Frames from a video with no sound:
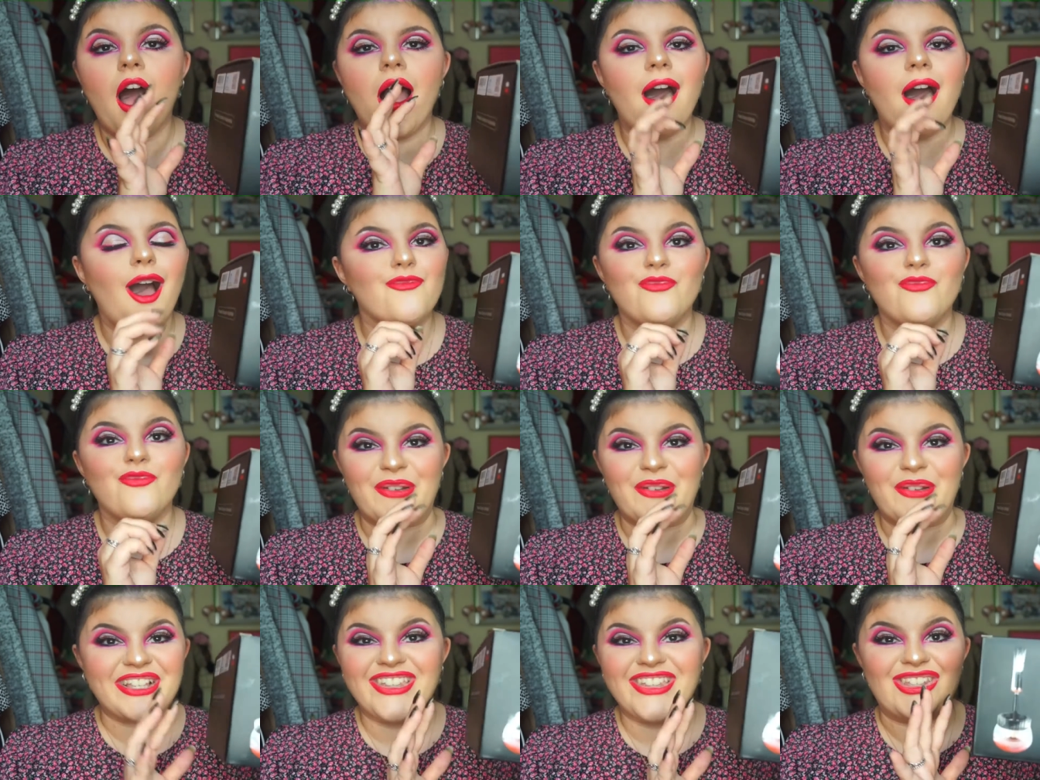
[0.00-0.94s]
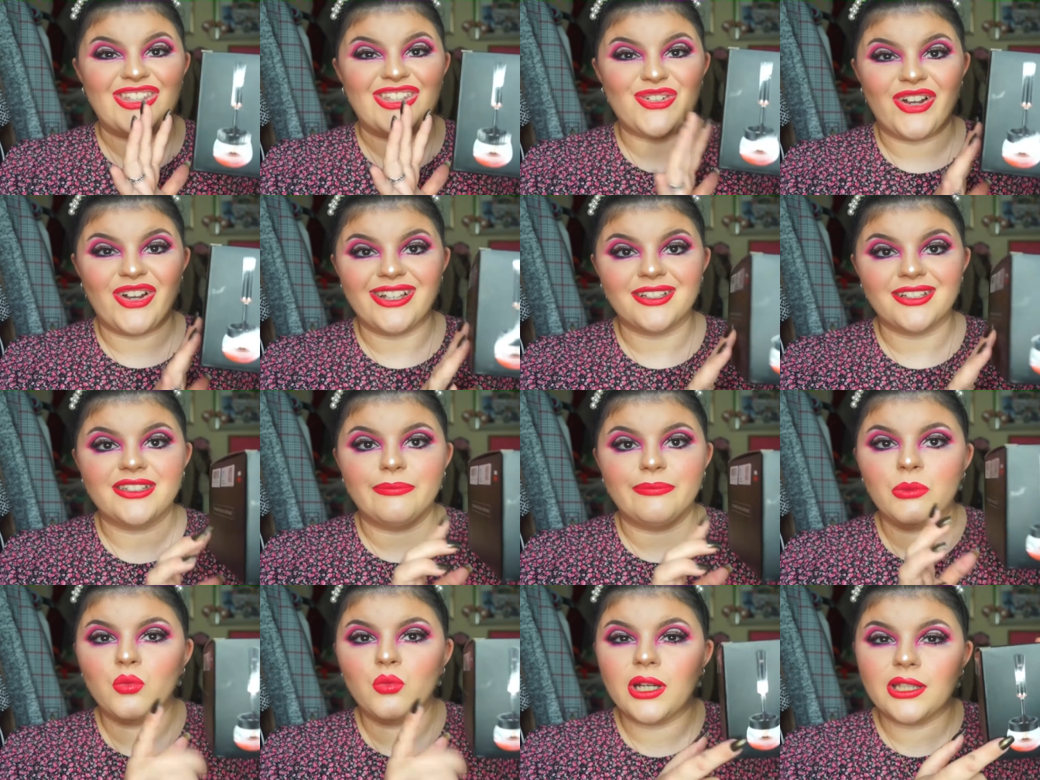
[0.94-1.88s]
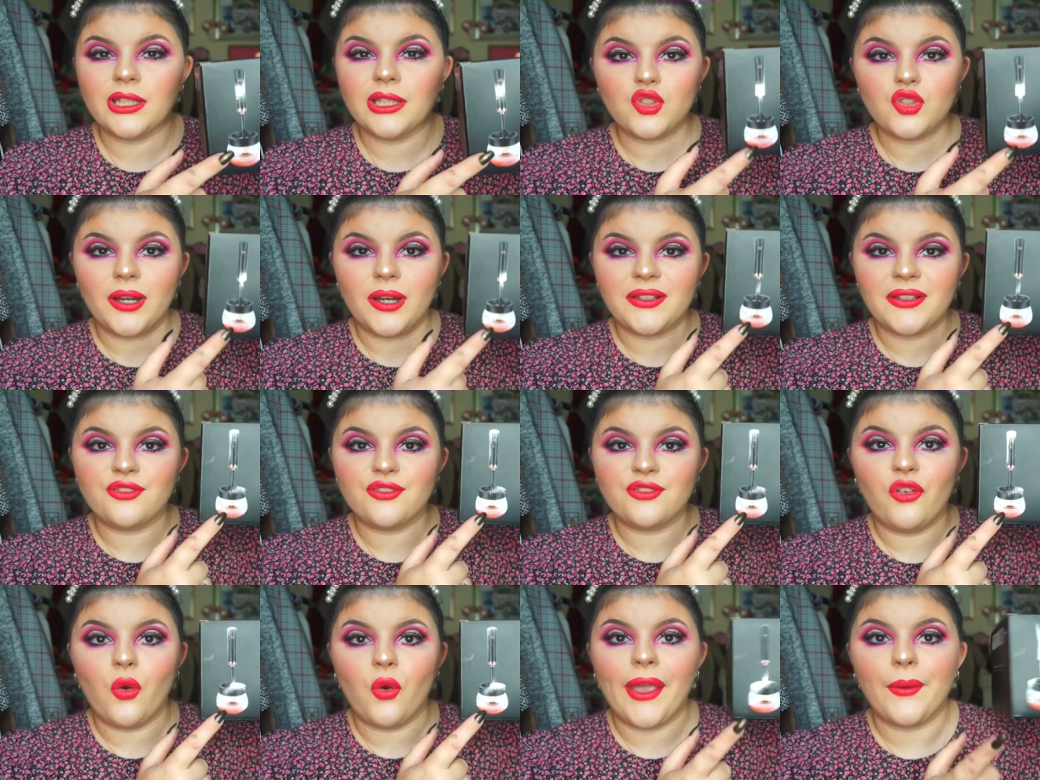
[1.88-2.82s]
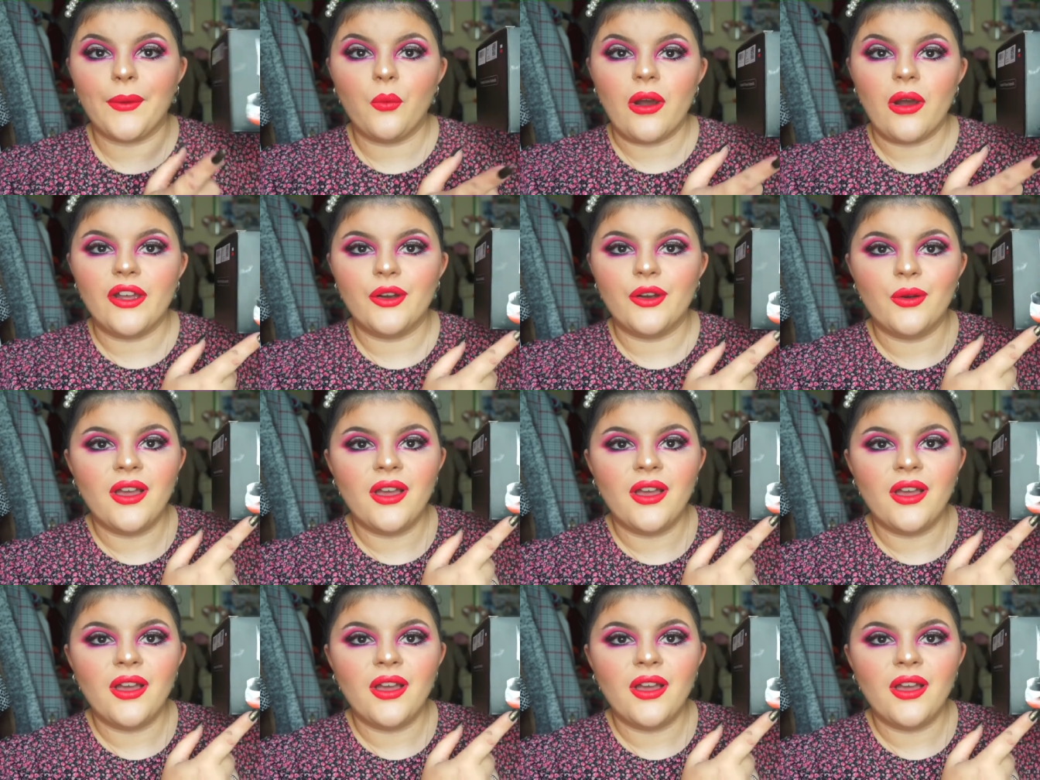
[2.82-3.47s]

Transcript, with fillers: I'm very excited to try this because I've been wanting to try this for a while,